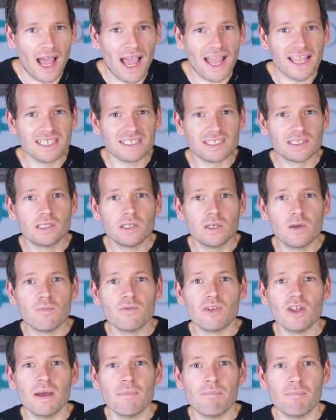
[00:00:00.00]
I
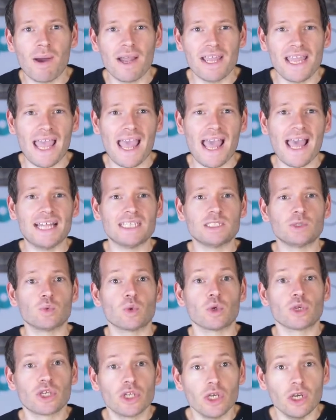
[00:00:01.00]
assumed my ads
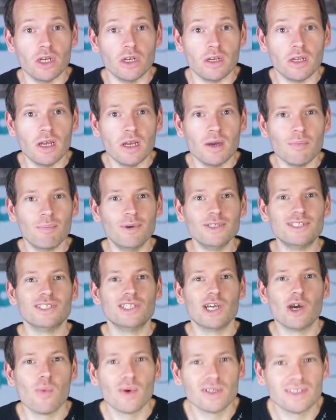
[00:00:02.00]
were good. But you
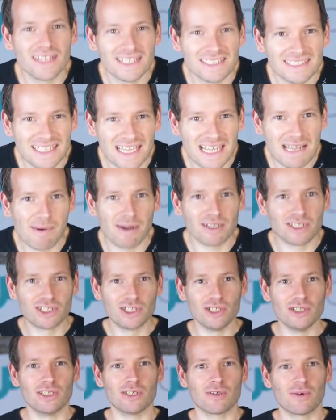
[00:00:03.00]
know what they say about
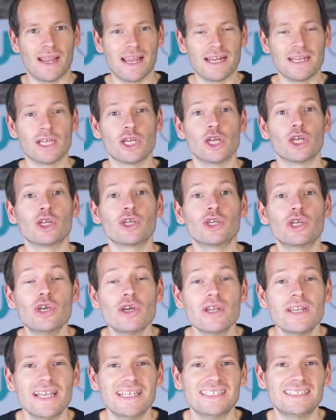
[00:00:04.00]
good, right?
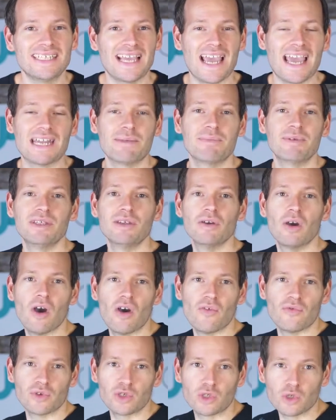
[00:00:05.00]
Good is the enemy
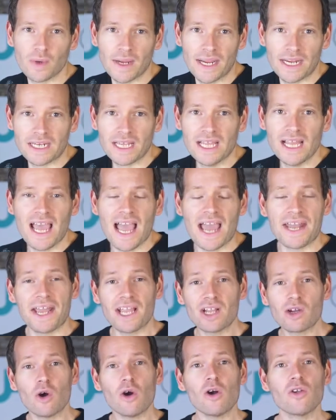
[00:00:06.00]
of great. And I
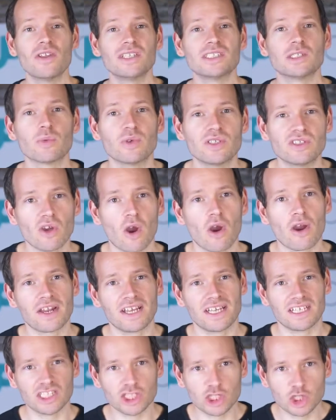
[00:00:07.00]
call this the
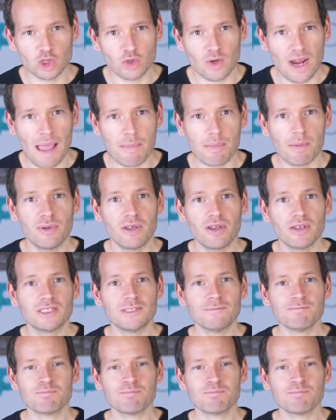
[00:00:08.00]
retargeting trap, because